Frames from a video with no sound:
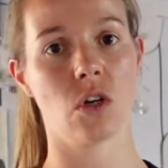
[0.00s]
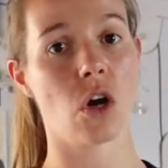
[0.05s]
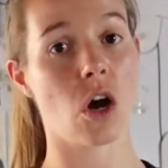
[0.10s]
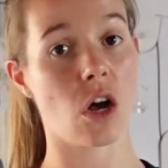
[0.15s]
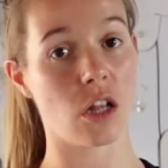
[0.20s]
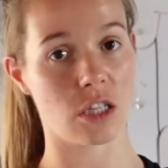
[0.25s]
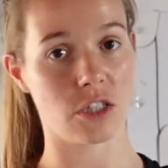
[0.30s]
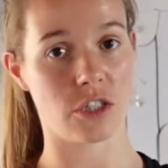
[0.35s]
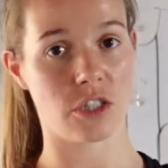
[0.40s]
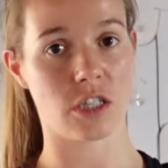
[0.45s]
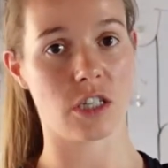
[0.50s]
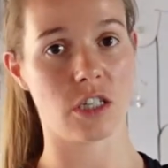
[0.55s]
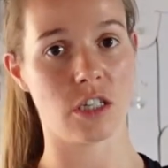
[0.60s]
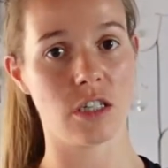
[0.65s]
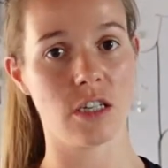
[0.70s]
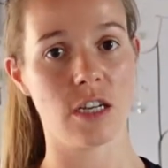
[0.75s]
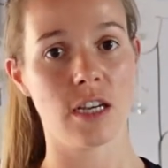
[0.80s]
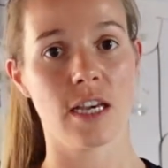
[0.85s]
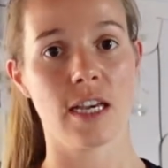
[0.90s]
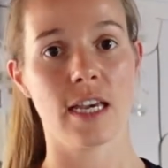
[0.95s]

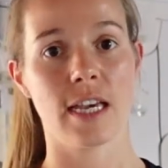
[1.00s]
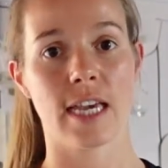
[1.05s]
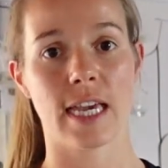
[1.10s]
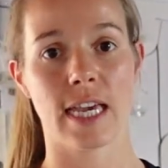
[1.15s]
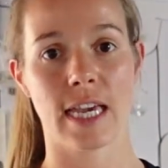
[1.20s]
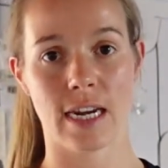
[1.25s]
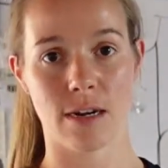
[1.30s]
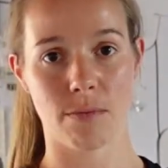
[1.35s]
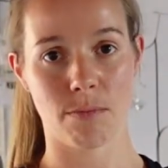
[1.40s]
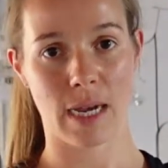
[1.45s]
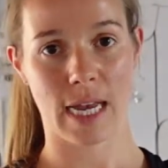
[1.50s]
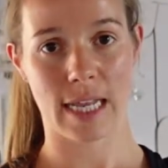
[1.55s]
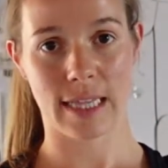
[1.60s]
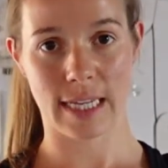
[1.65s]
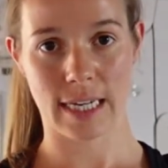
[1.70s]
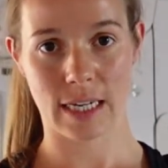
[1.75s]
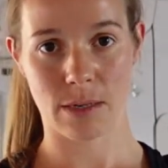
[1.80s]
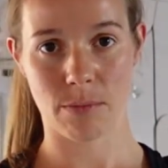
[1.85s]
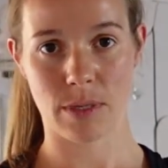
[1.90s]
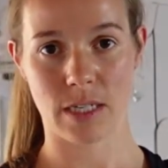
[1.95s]
collagen in my
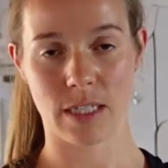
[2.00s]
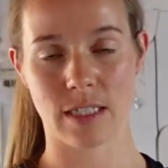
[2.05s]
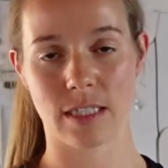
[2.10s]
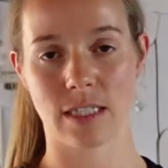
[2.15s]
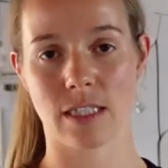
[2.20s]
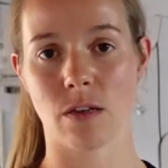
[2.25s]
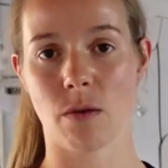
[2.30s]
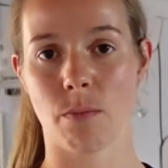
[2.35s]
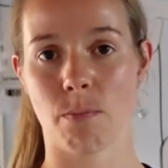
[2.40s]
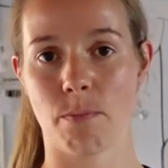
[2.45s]
ligaments